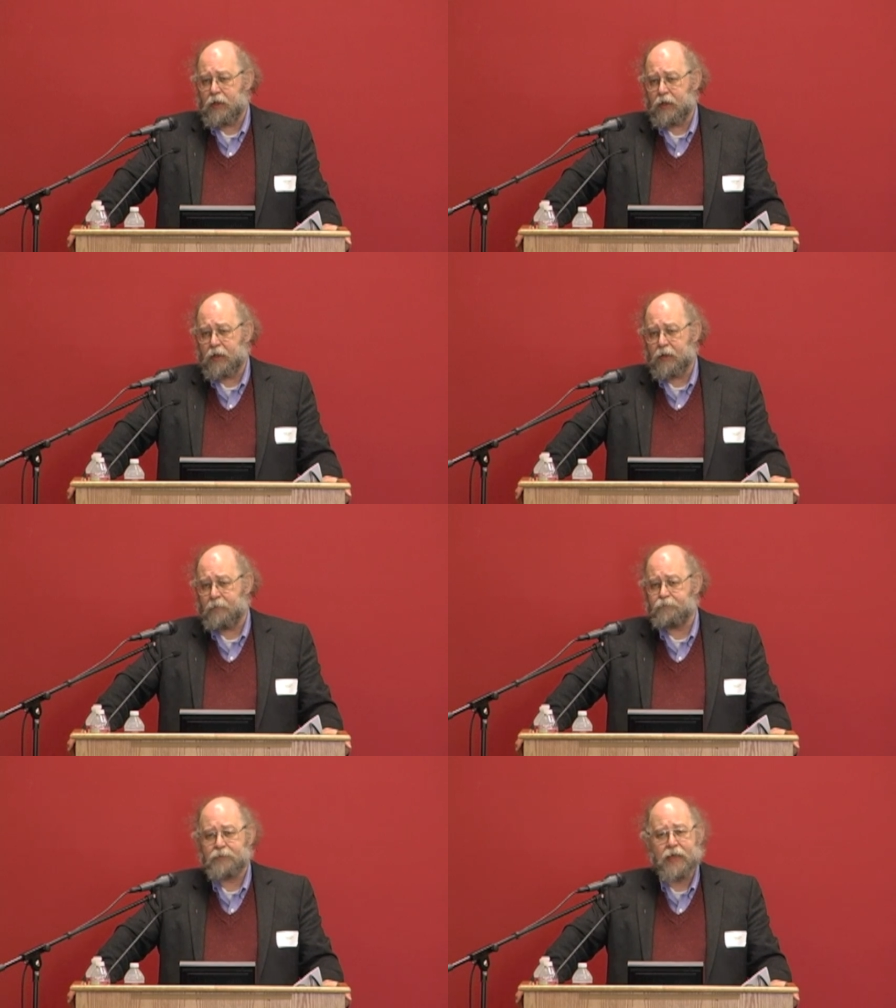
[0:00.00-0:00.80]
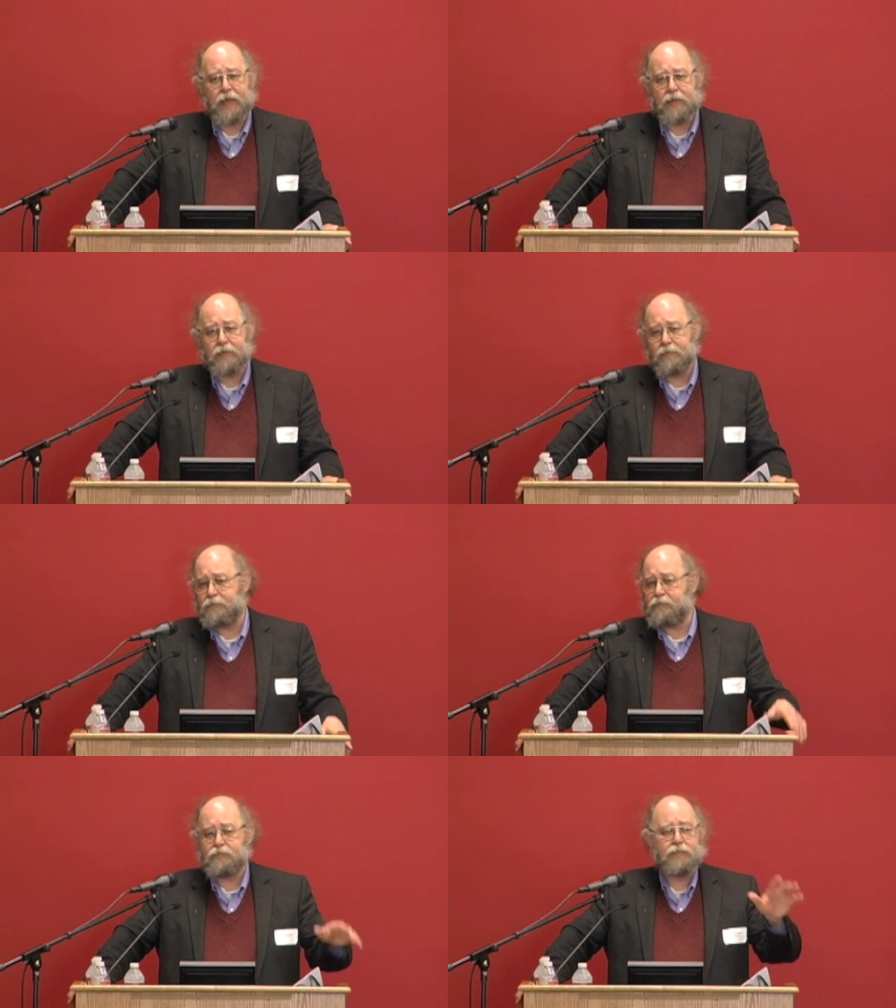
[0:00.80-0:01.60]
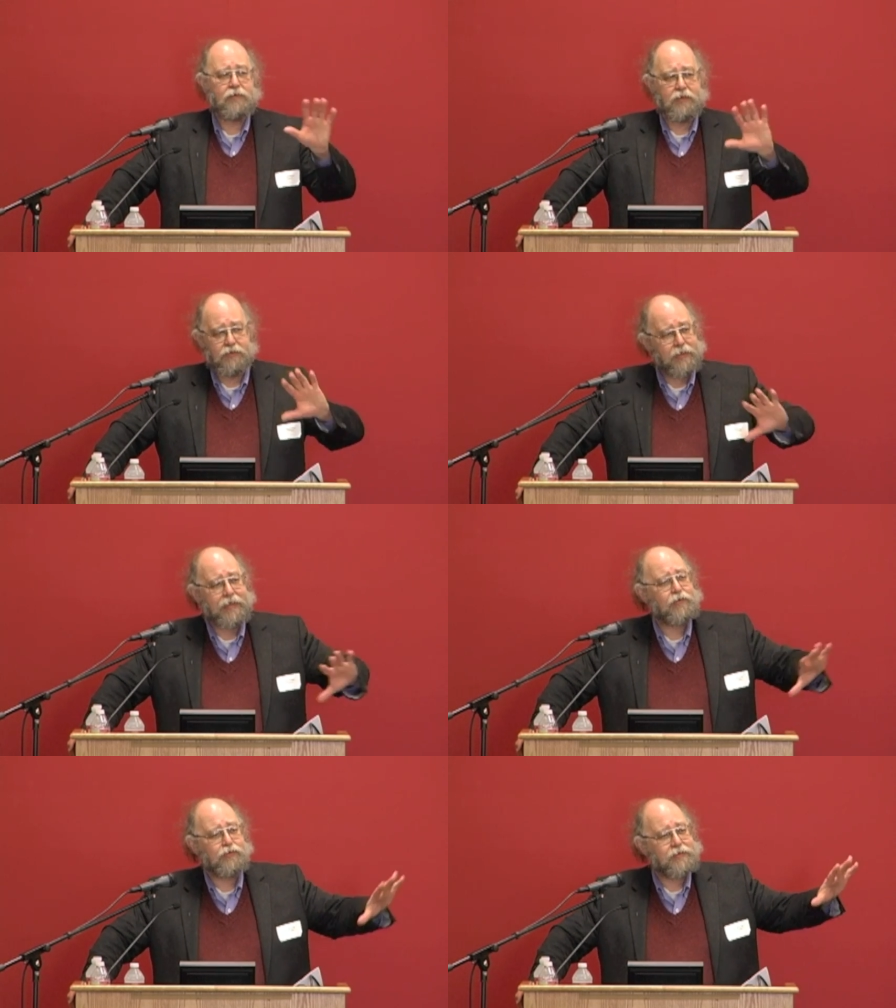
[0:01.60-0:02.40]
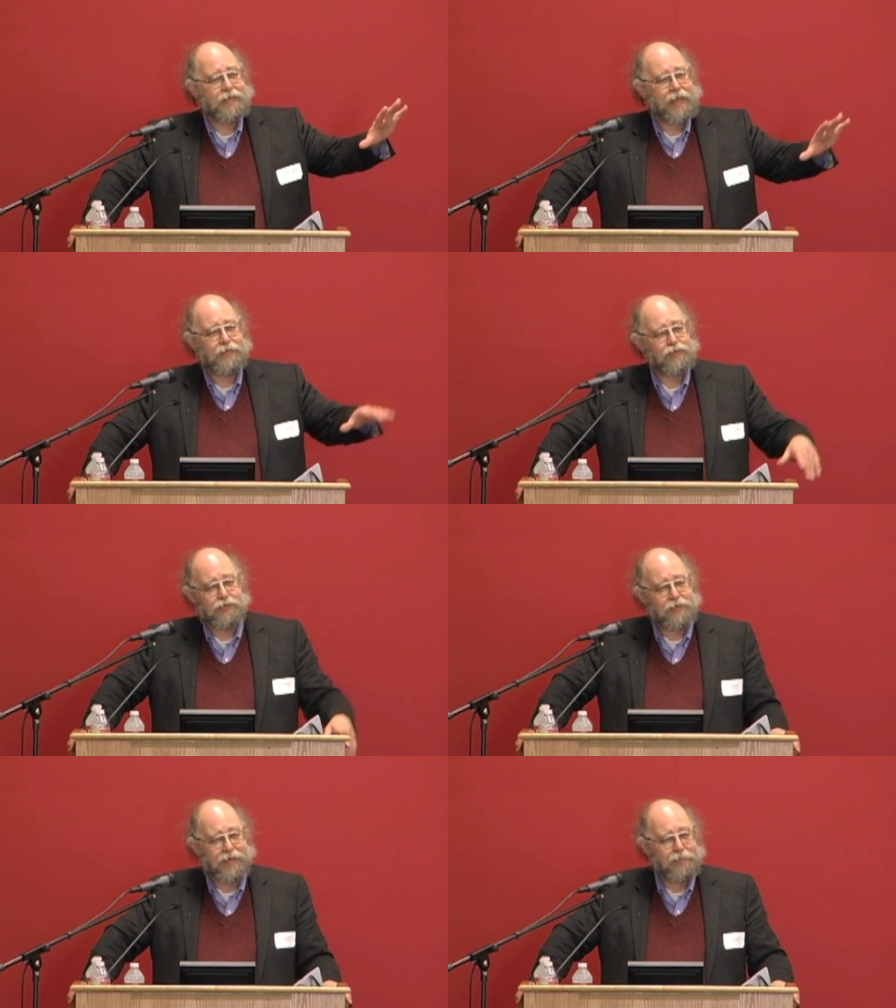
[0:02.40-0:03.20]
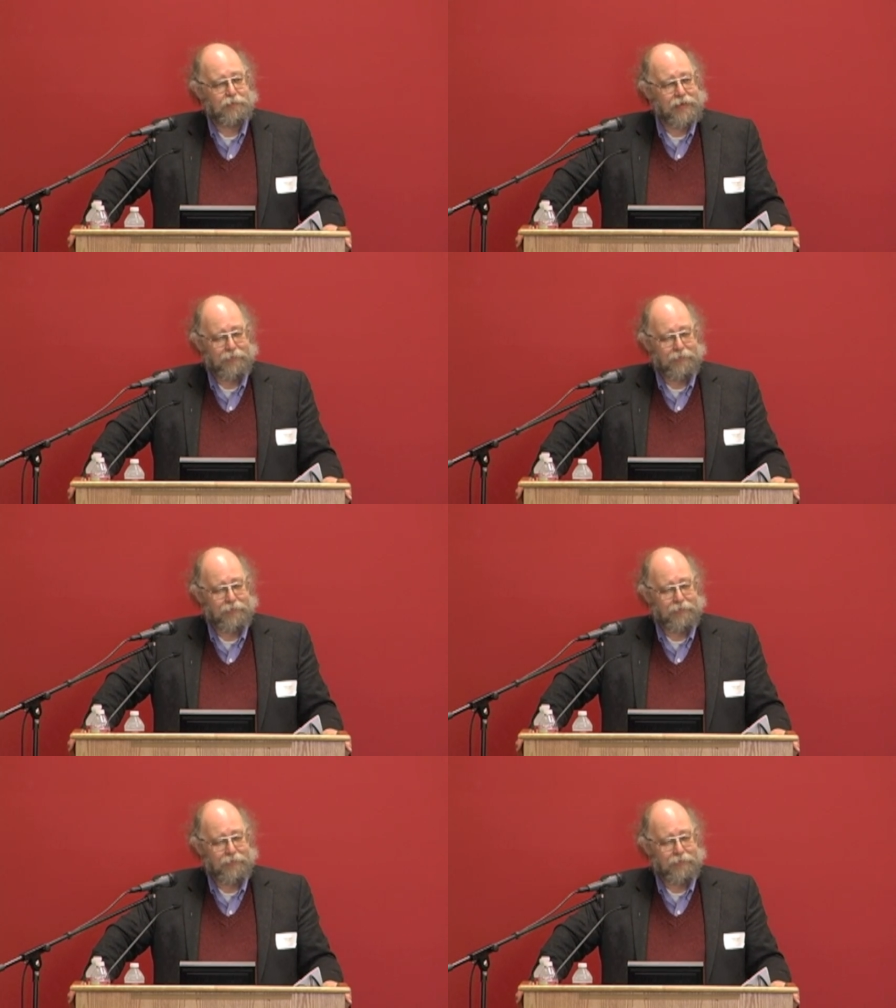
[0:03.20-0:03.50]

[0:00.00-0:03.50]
And there's an interesting answer to that, but